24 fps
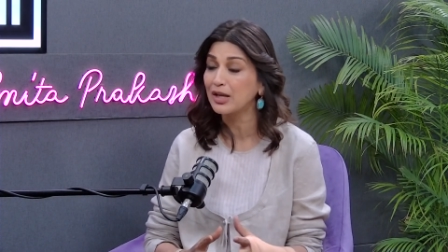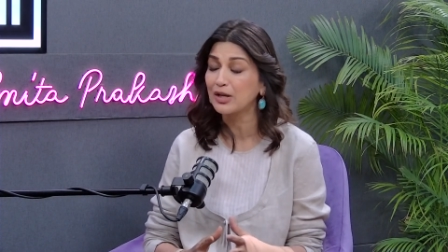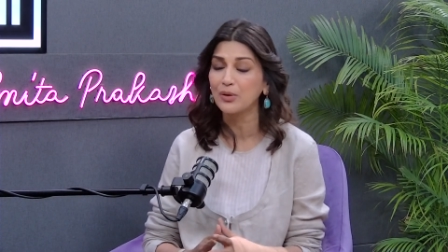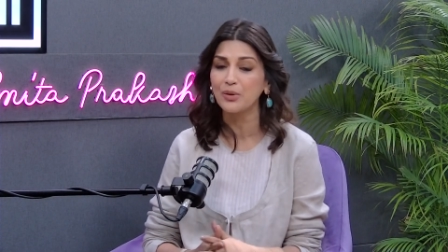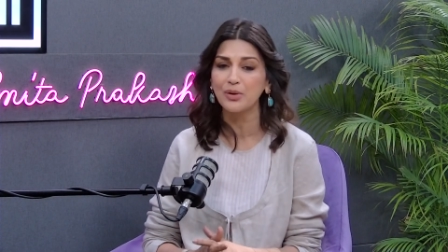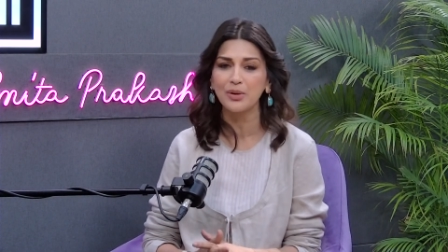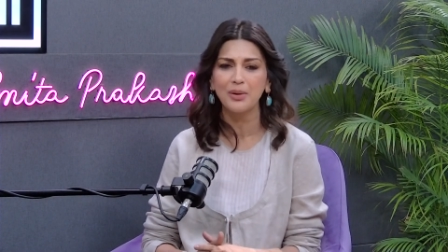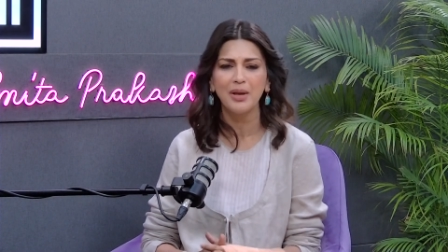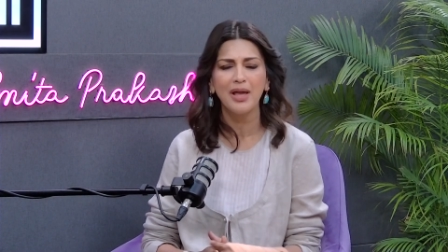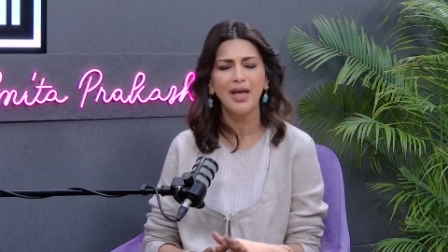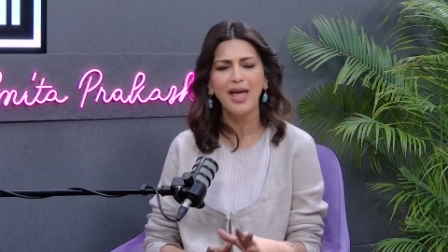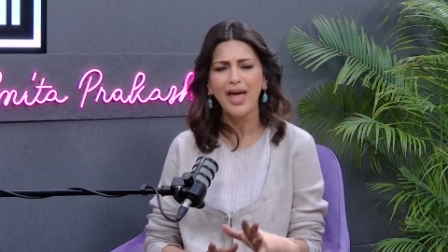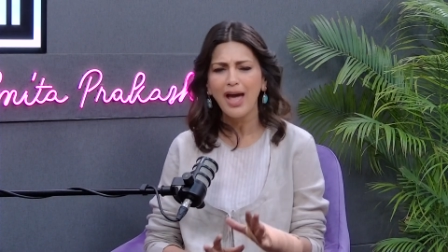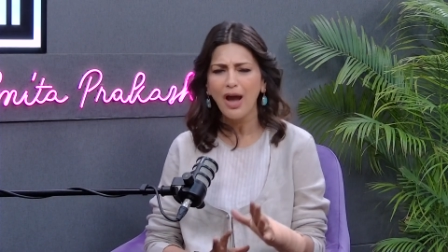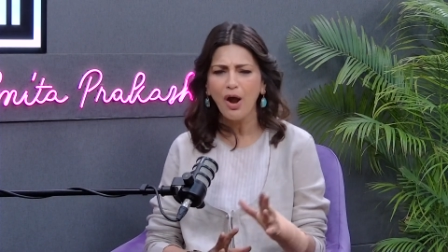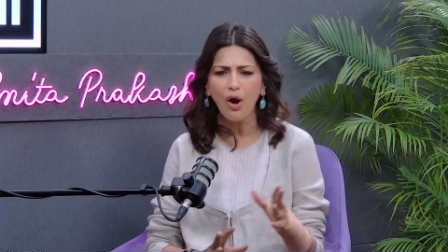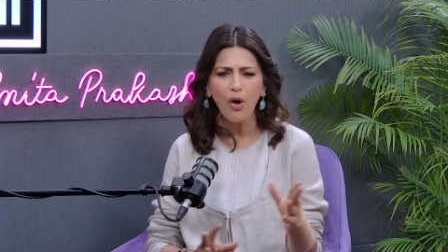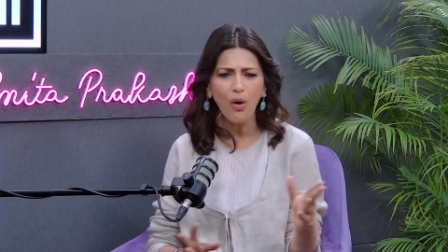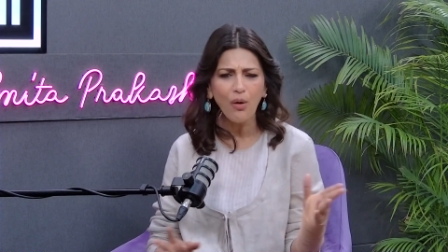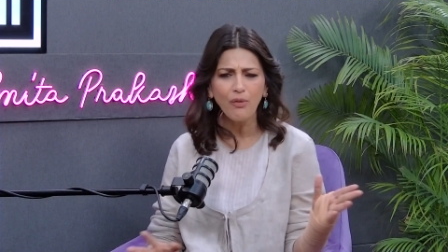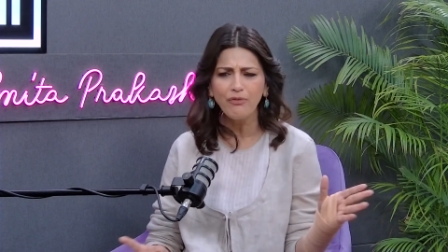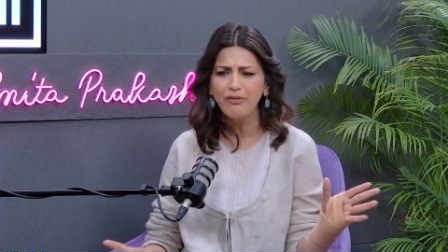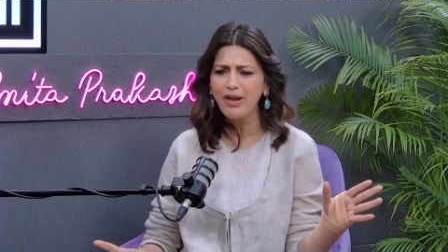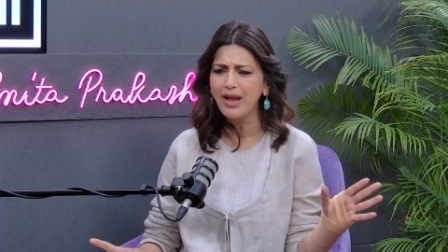could,
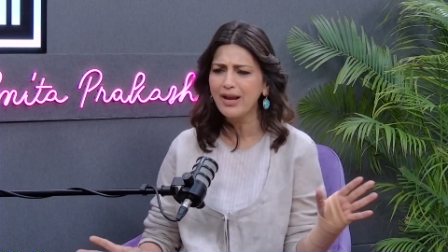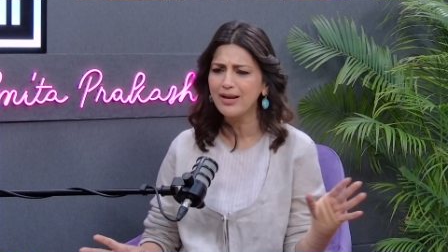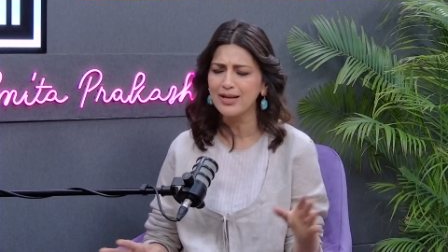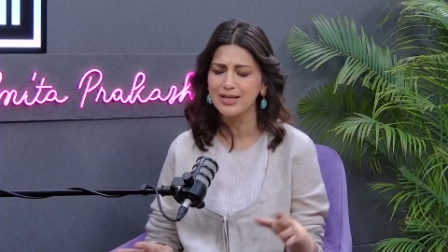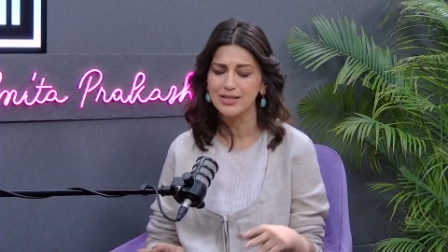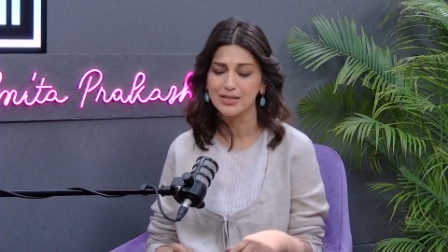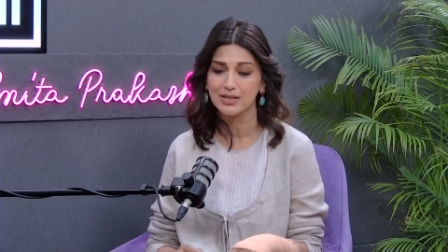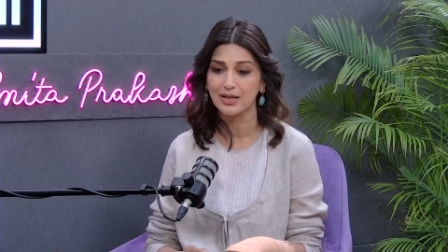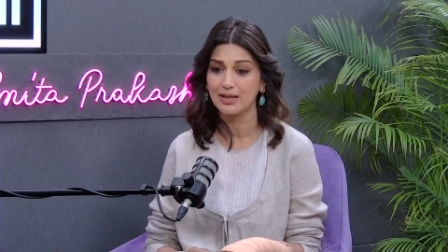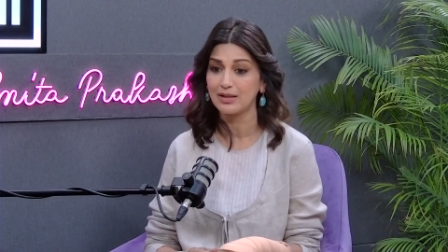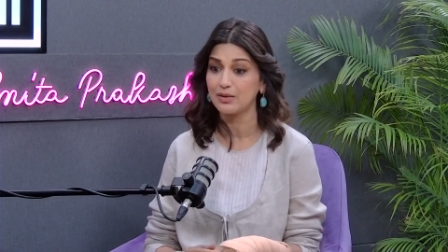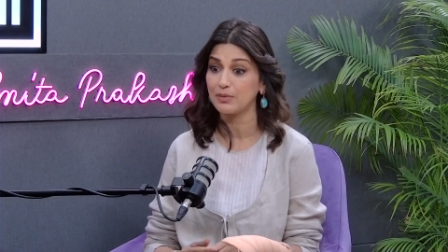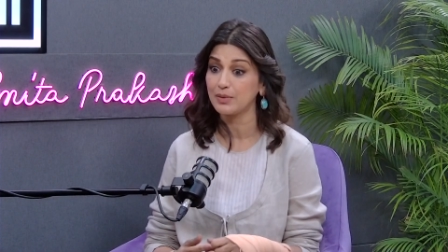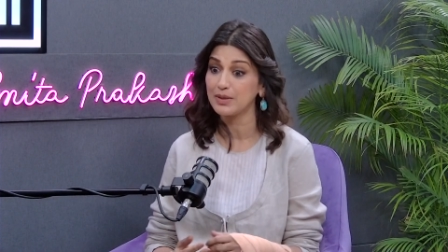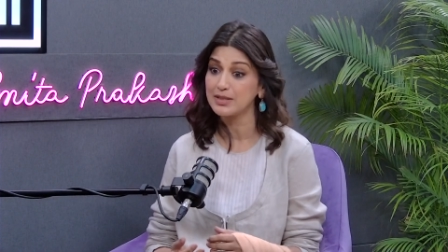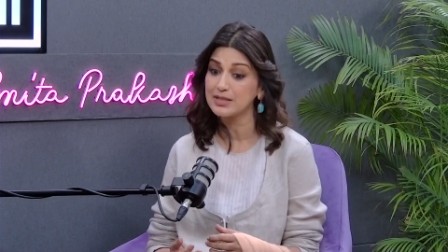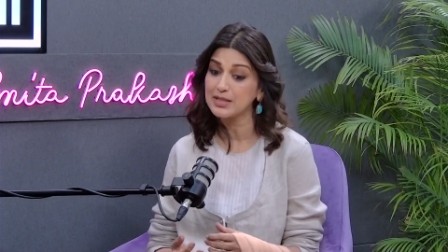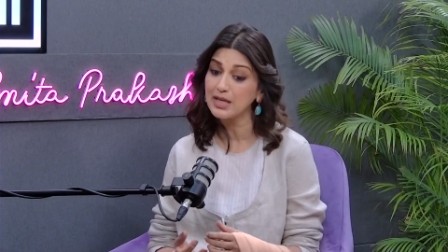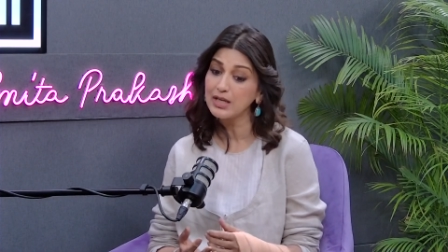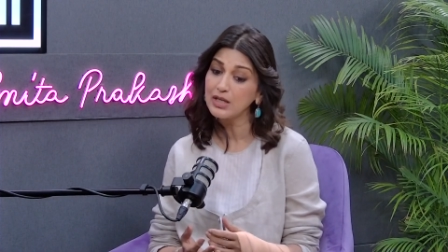or various other ones.